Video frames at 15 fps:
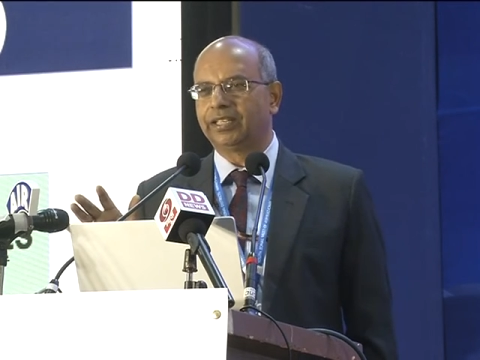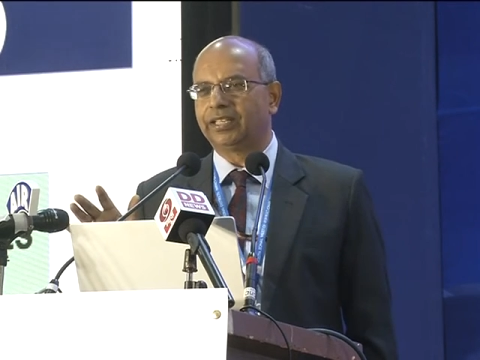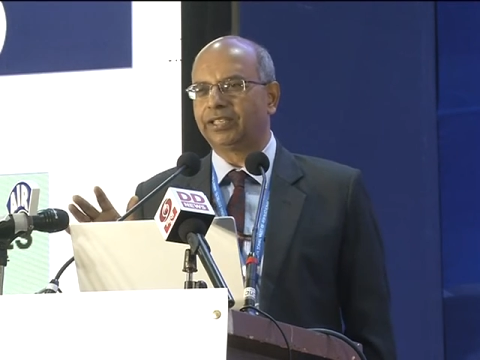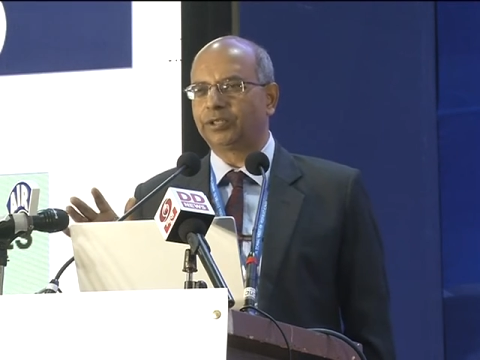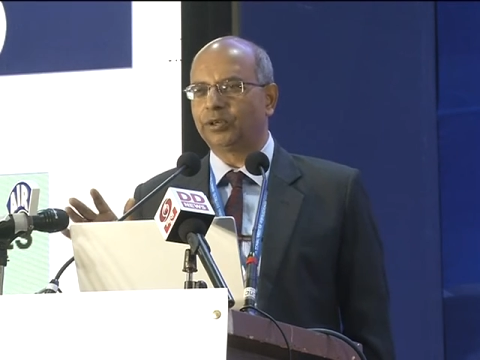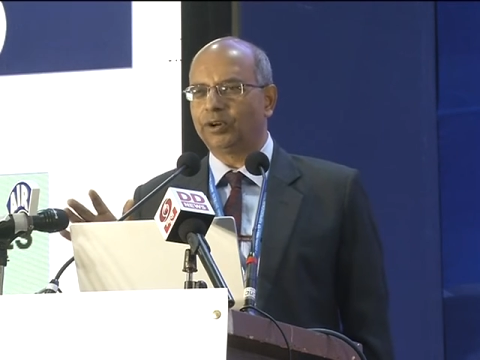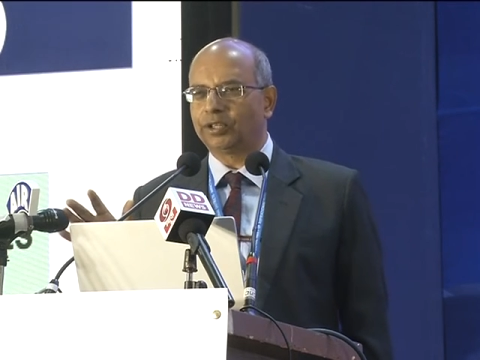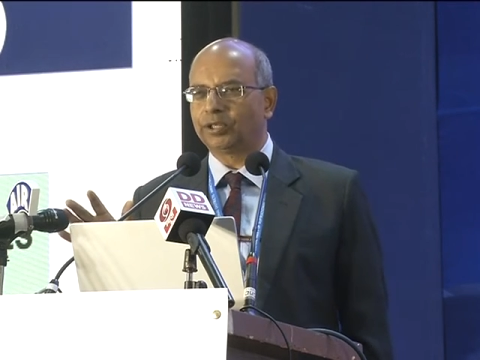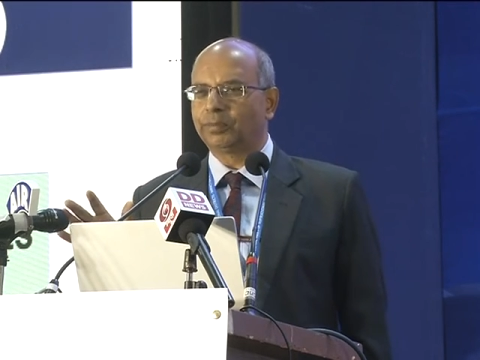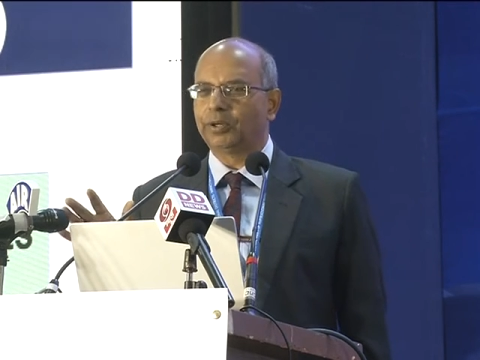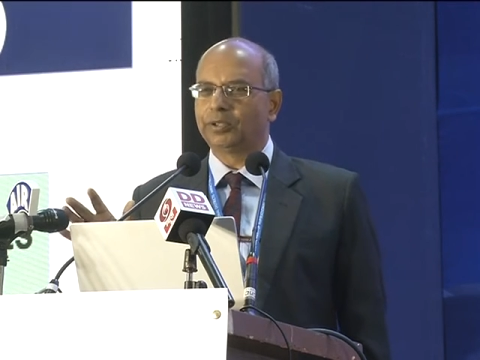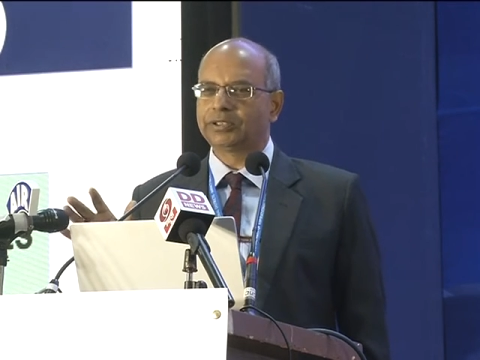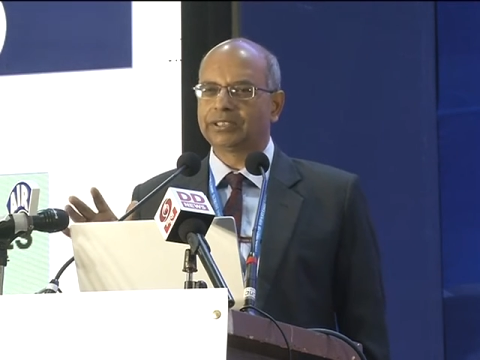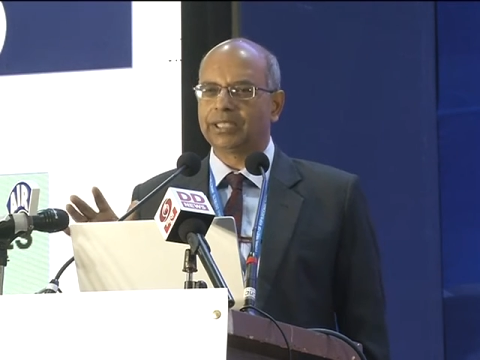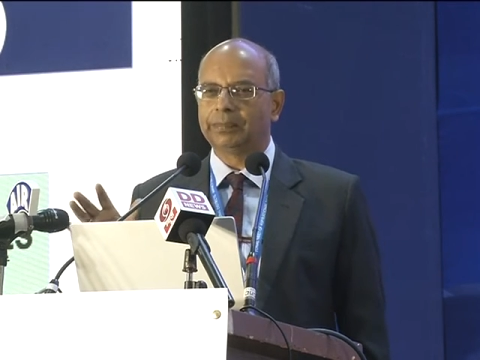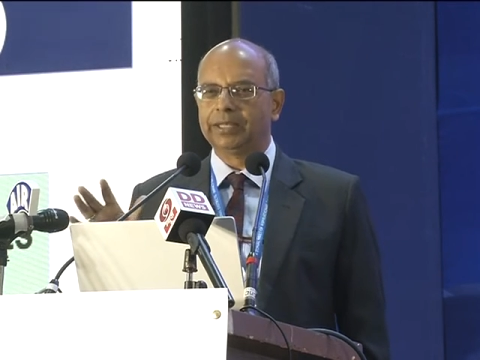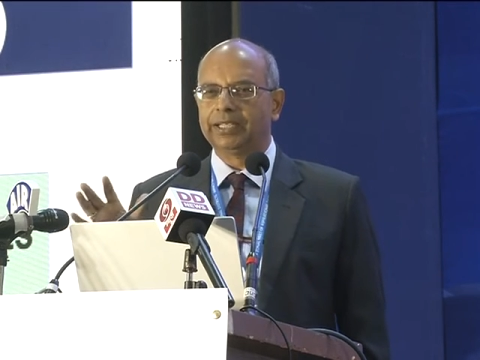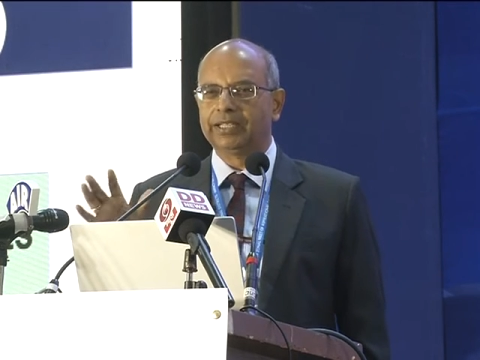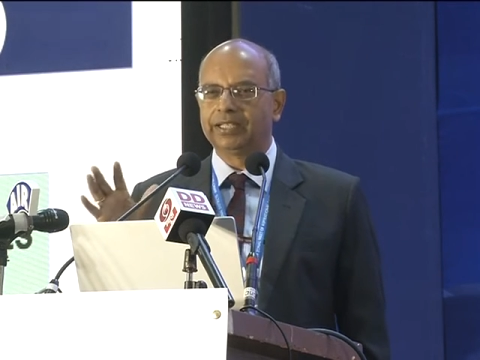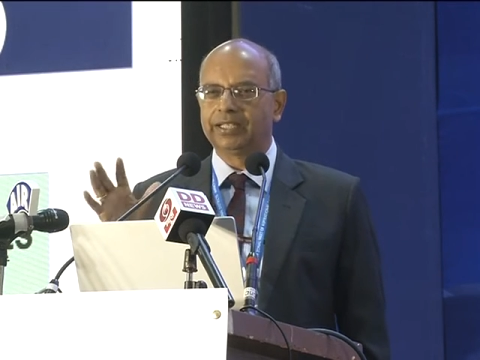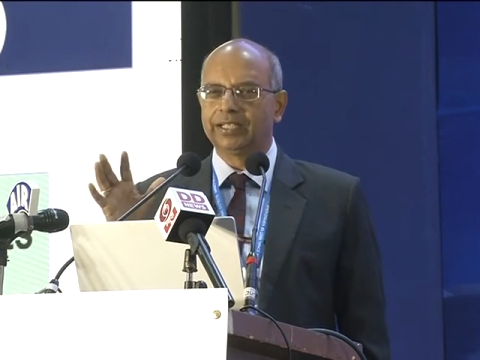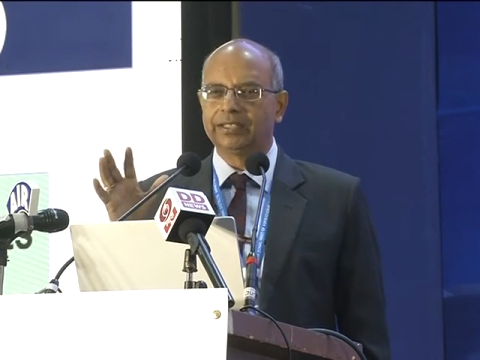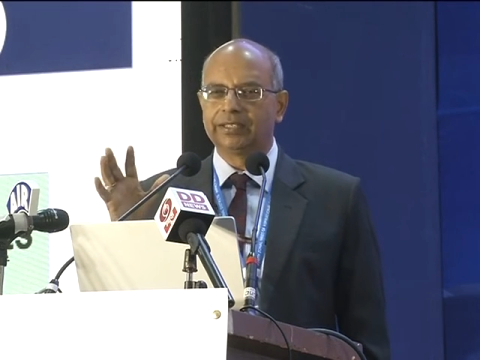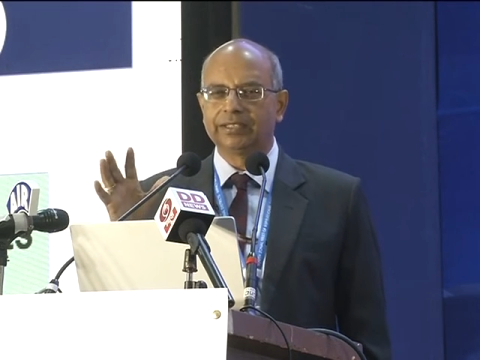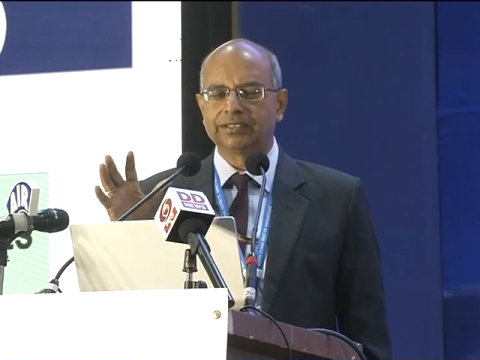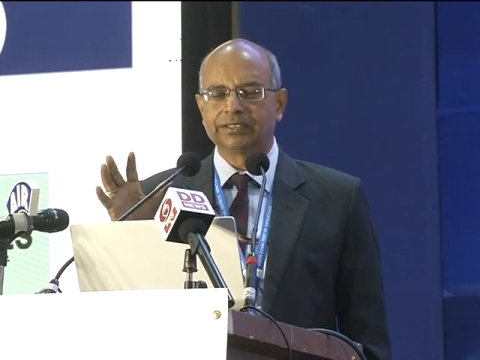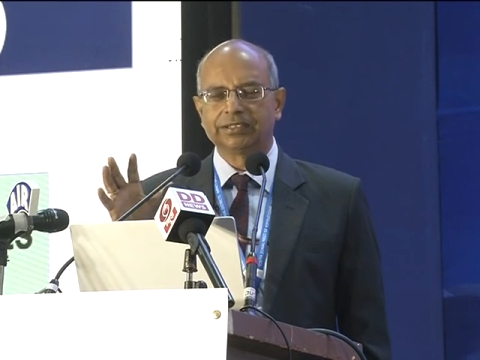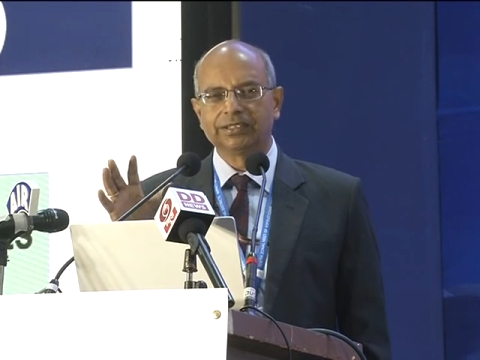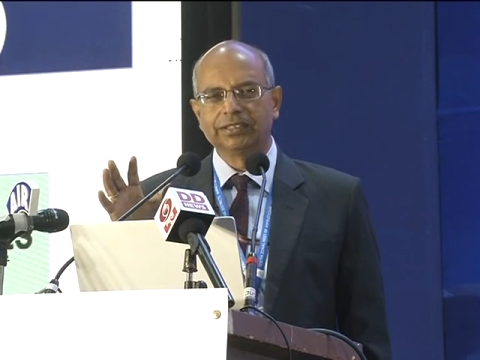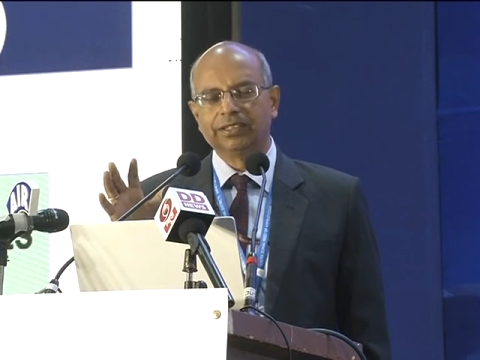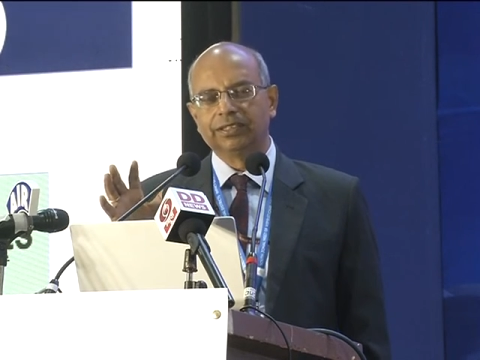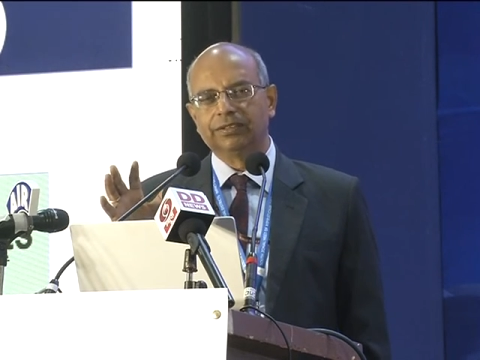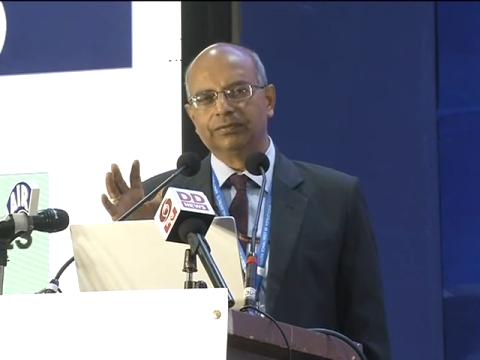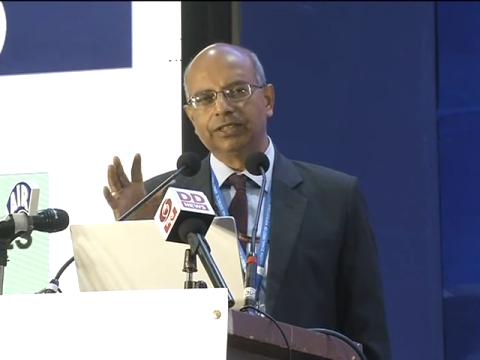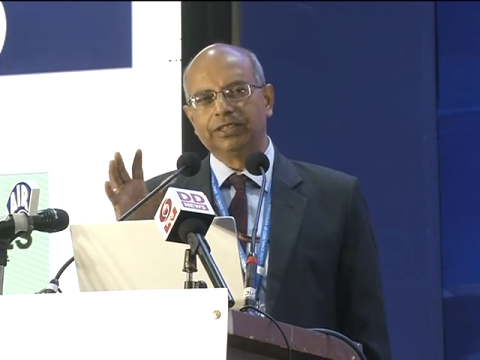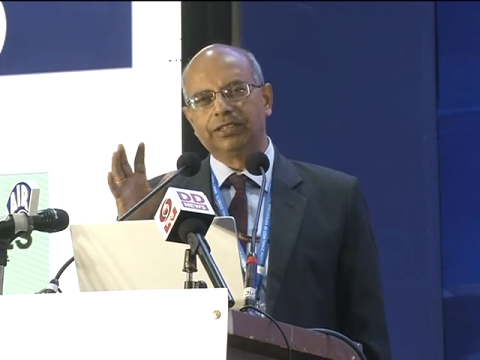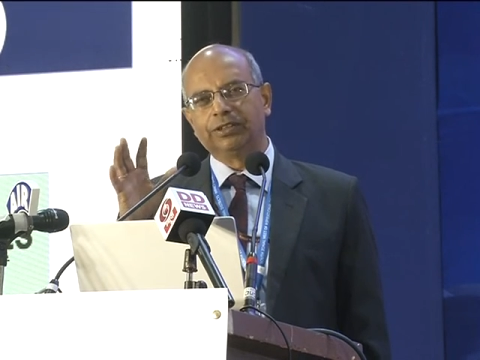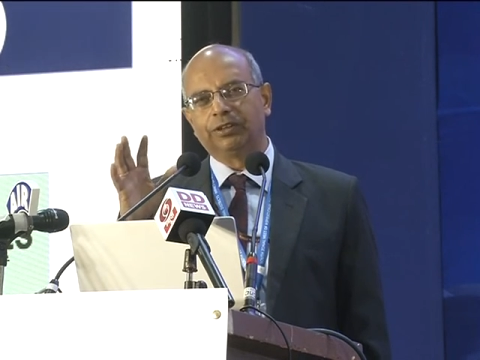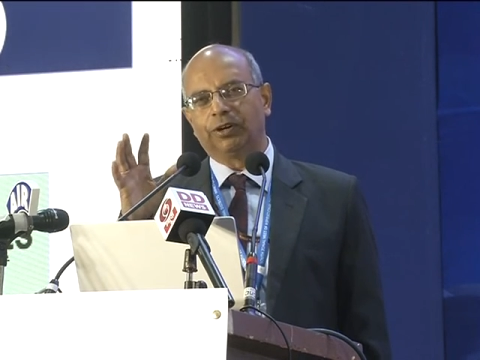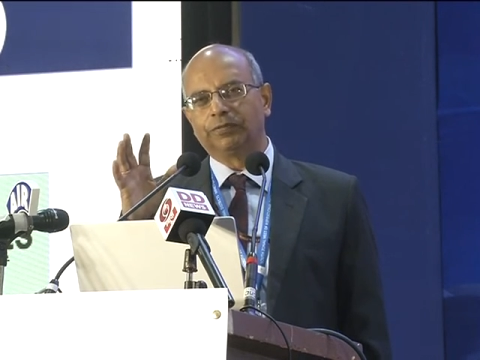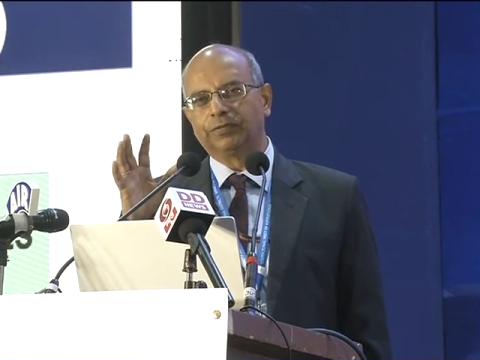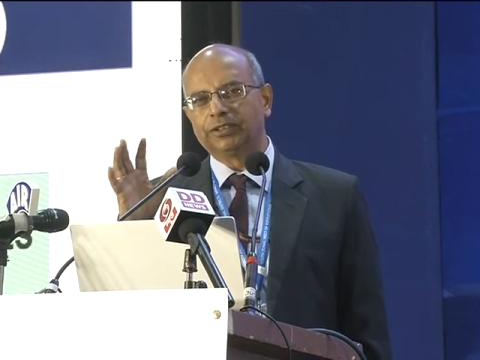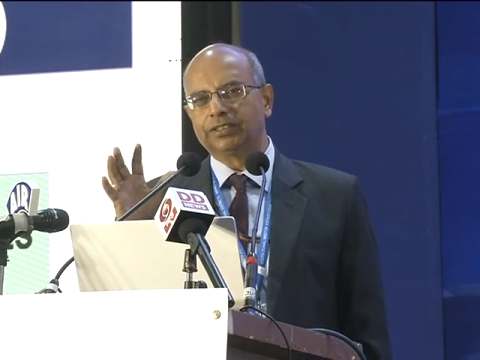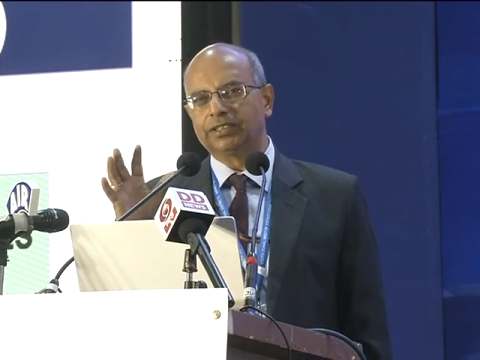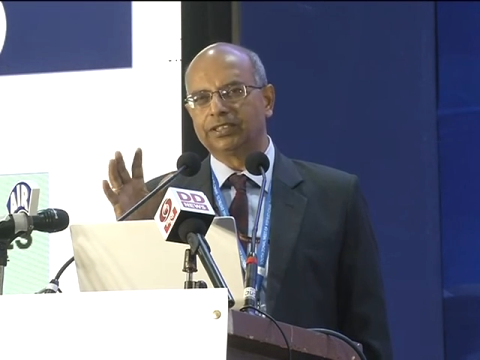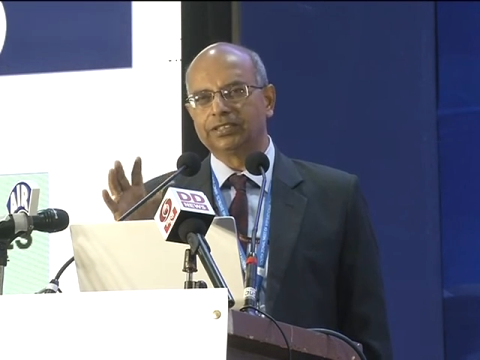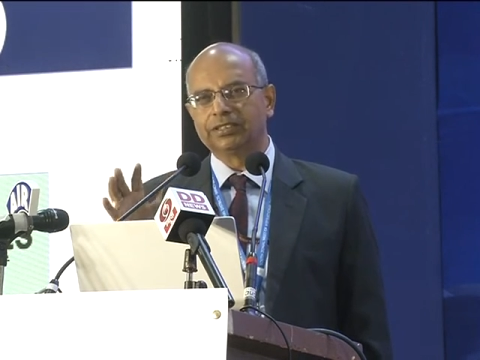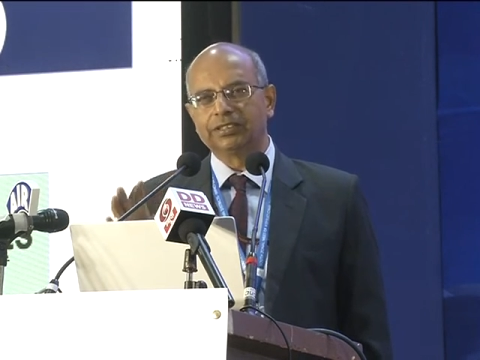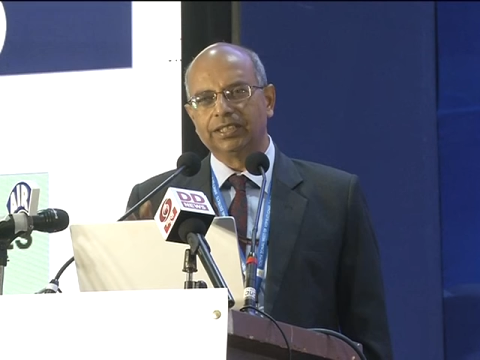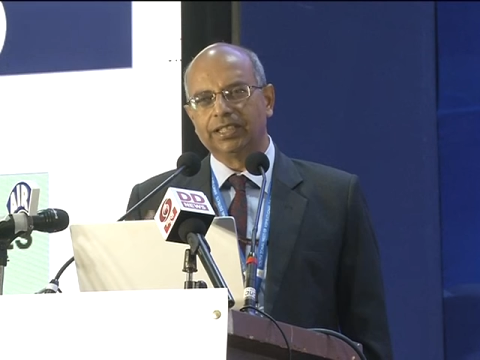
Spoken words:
day talk about some indicators with the officers,